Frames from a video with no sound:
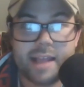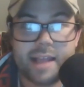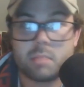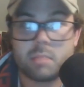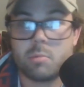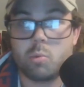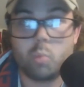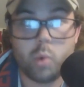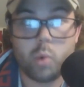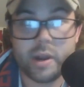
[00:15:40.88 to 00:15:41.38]
at
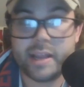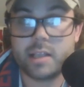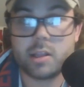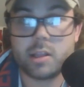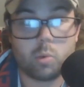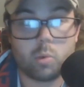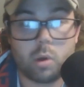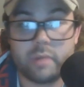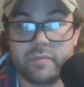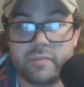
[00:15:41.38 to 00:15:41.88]
them and winning
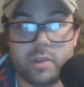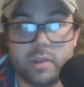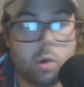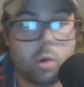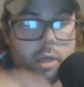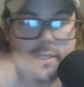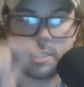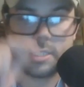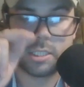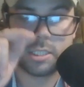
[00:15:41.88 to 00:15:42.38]
their
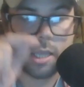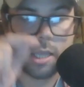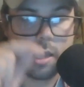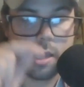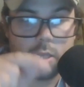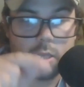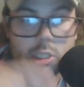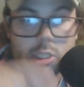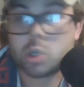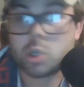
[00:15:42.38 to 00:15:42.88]
1v1s,
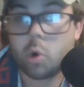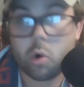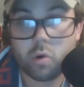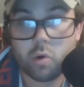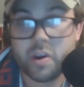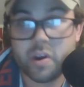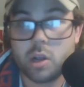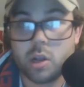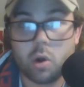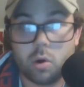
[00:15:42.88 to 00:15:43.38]

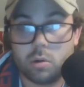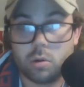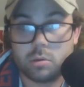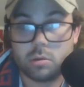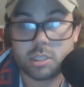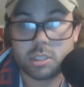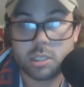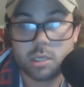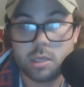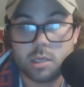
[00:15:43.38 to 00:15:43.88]
scoring
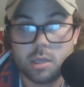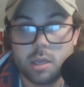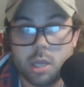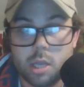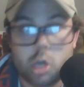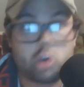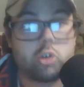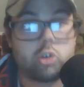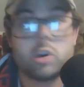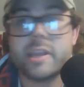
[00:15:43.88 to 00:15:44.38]
goals,
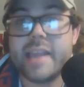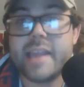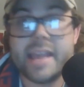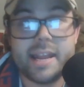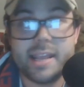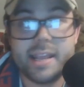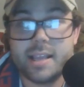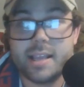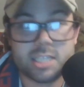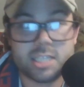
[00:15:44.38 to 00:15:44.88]

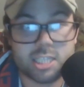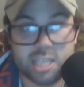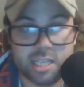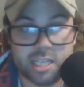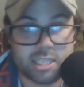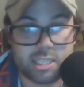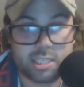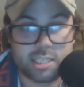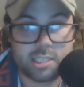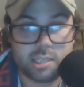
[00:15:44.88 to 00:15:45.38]
creating
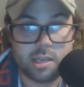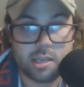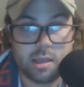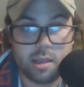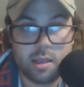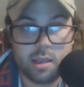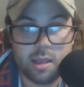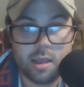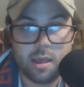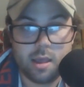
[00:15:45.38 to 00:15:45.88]
assists,
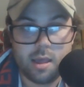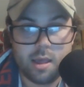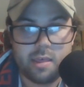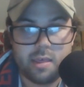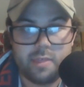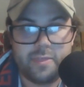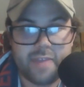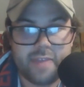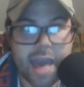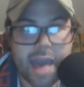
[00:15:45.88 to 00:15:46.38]

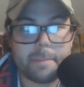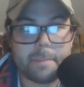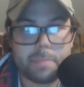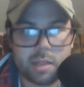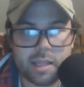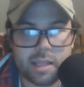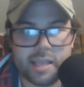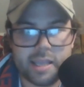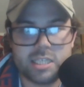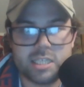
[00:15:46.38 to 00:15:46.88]
that
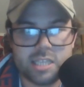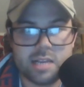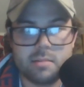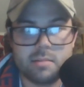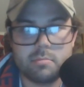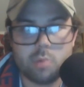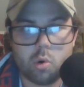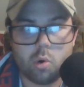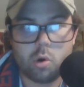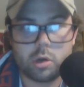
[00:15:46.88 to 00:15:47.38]
plays
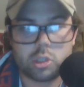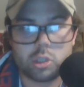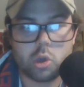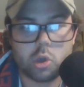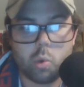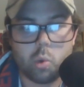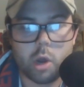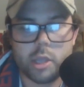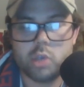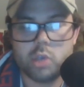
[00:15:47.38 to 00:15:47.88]
in more to
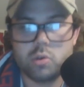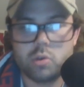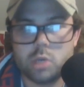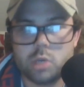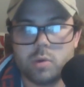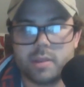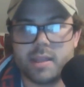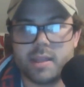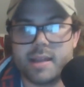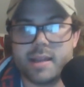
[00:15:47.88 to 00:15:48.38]
what you
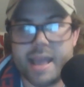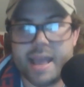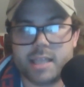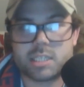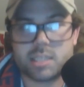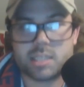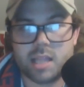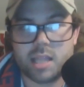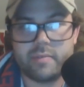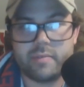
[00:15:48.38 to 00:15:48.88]
do at the
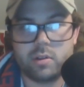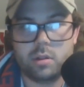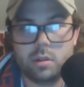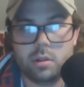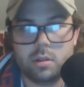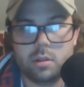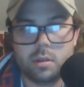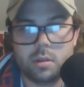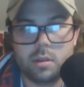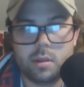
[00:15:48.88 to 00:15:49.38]
next
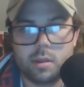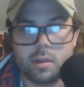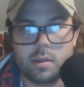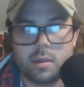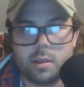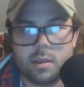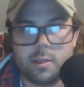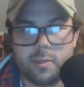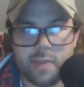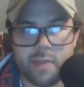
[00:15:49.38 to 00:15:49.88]
level
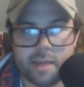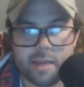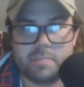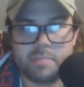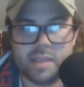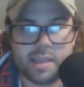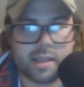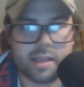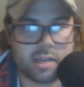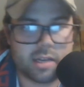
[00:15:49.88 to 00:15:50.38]
than
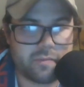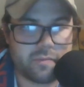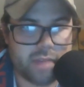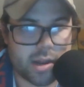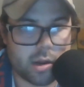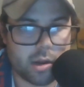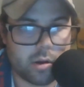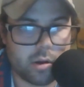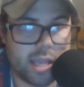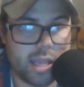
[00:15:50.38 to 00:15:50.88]
being a
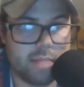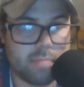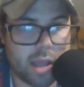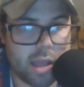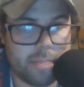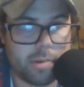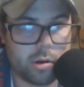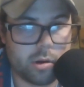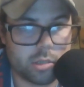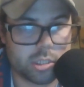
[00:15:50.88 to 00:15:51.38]
defender, in
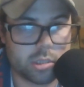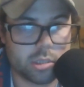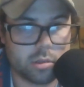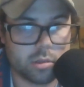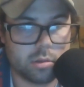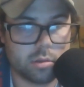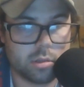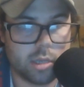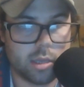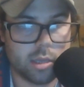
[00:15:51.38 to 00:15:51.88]
my
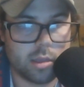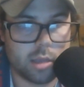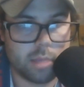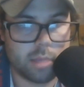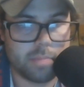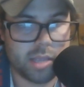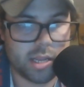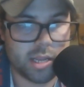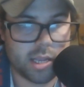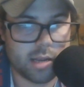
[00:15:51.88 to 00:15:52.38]
personal uh,
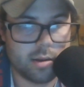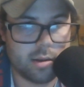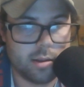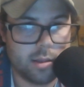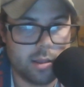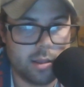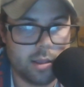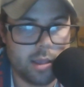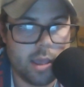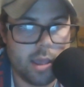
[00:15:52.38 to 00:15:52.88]
opinion.
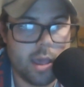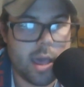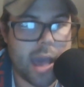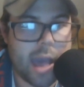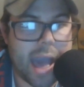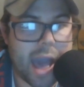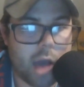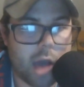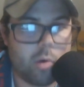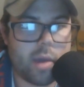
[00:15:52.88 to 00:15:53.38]

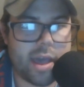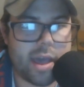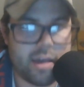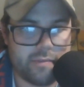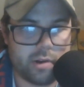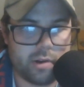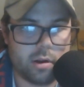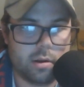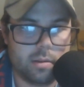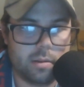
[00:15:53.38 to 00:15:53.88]

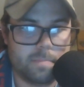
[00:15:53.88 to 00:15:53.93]
However,